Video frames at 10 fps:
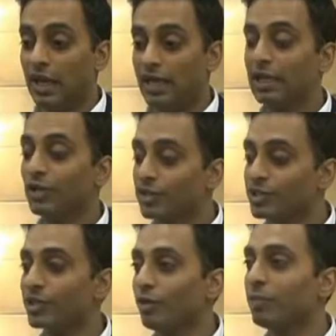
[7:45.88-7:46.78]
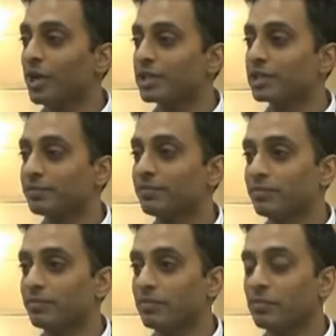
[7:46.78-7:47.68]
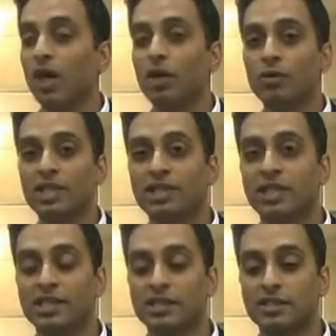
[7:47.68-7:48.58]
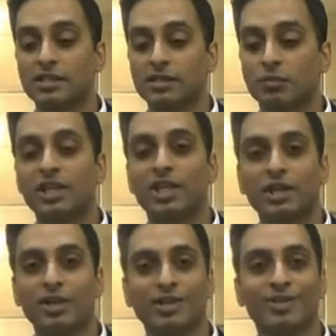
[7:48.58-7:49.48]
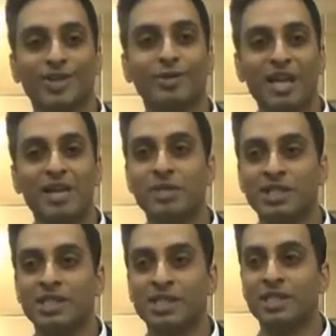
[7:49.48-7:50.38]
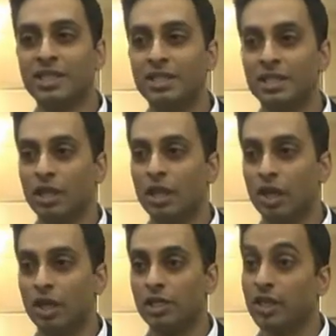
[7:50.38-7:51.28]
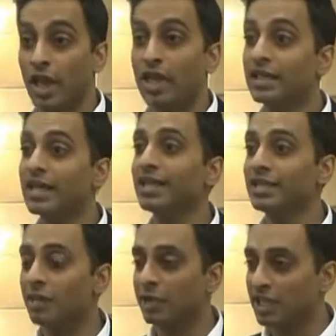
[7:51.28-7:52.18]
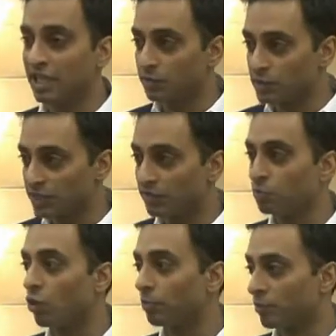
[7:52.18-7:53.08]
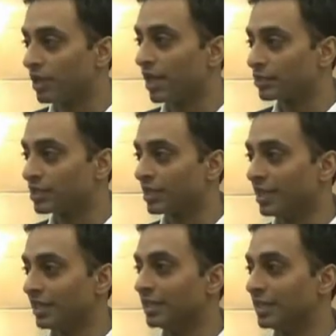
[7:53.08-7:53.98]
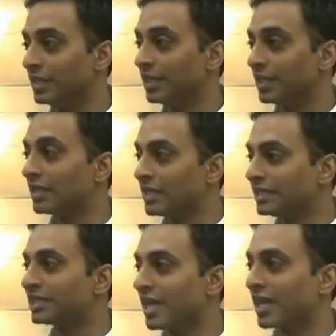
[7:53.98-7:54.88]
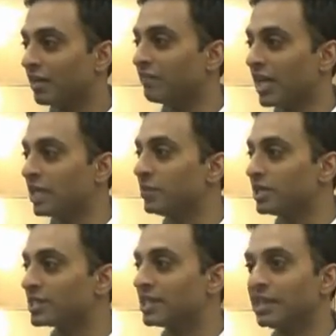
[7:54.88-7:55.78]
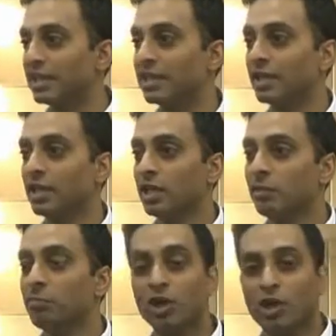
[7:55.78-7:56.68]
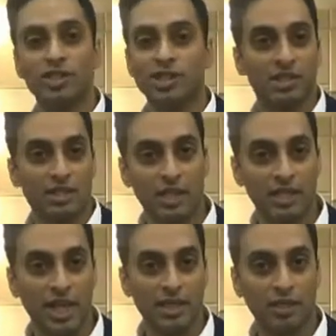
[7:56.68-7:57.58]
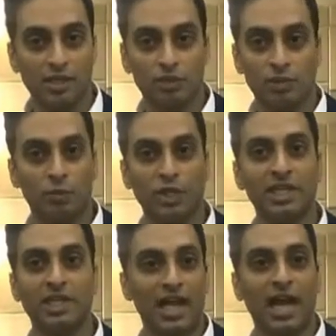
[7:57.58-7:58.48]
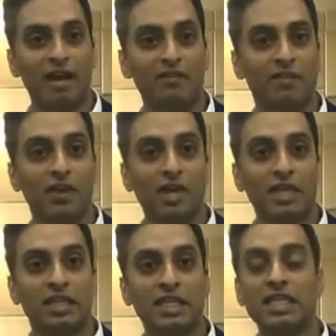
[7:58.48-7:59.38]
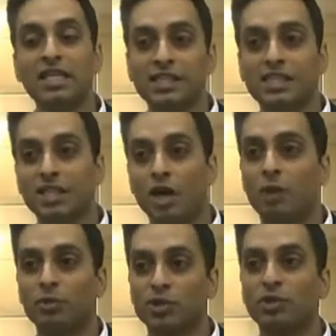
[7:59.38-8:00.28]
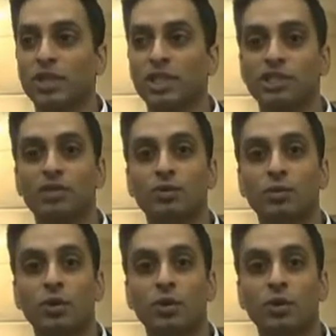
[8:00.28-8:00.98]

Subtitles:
And I learned so much. Not only just, we hear the term ABCD a lot, and in that time I think it was even more pronounced, the cliche of ABCD. Because in that country we didn't have the easy opportunity to